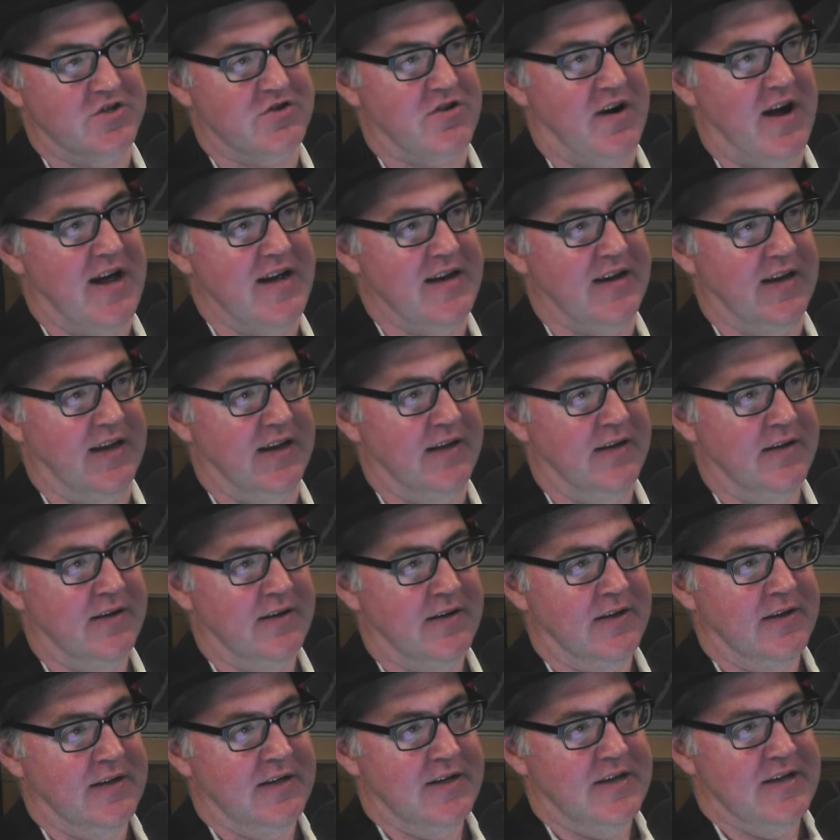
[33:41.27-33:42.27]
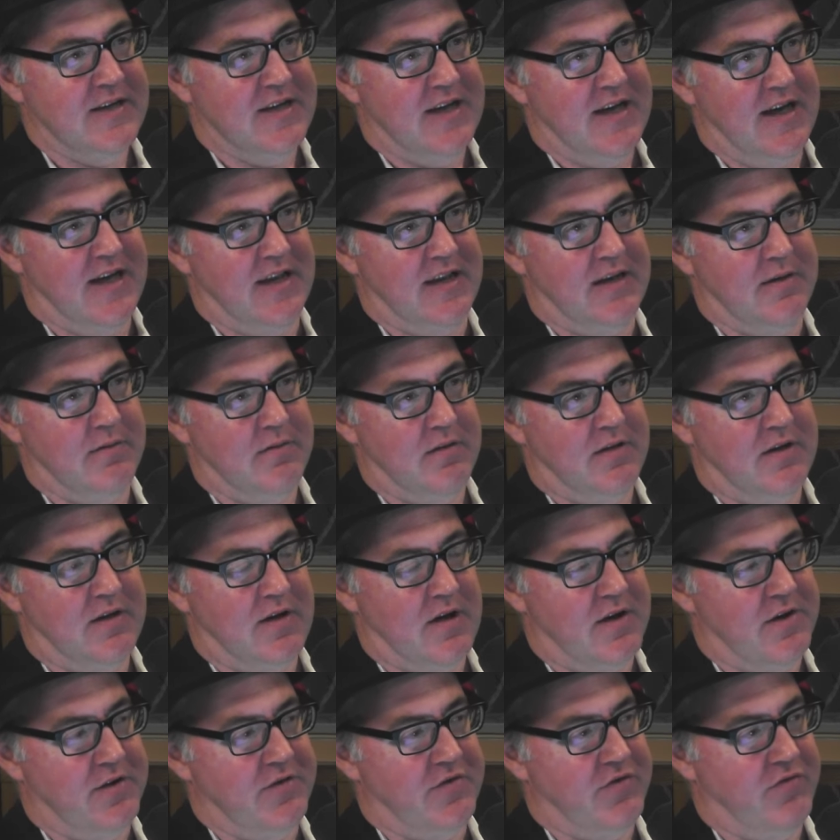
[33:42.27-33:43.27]
training, and he
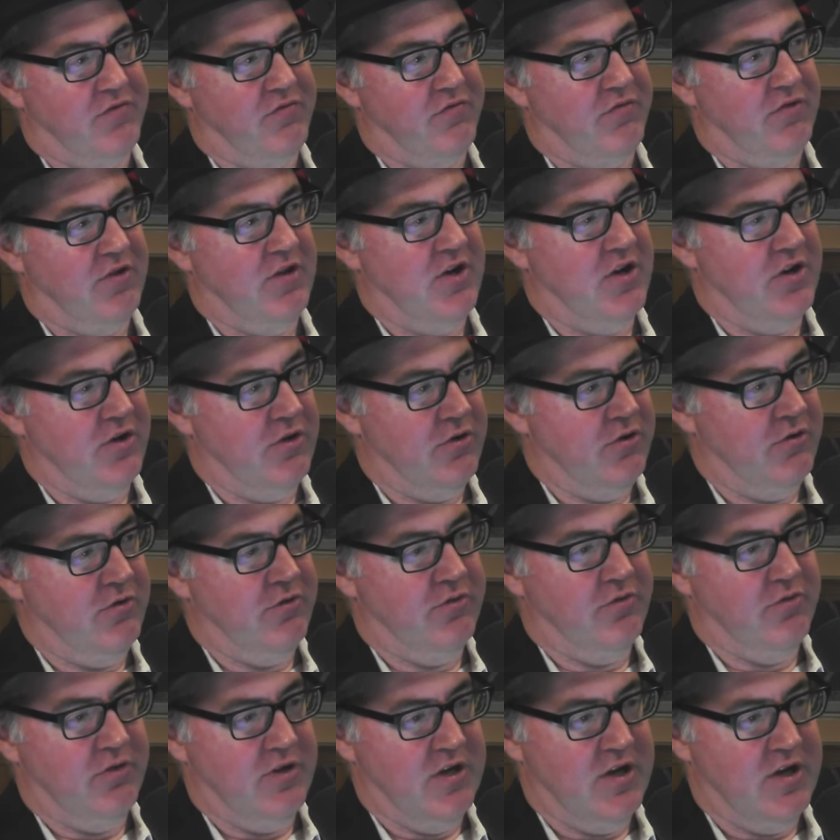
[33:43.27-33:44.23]
goes, you,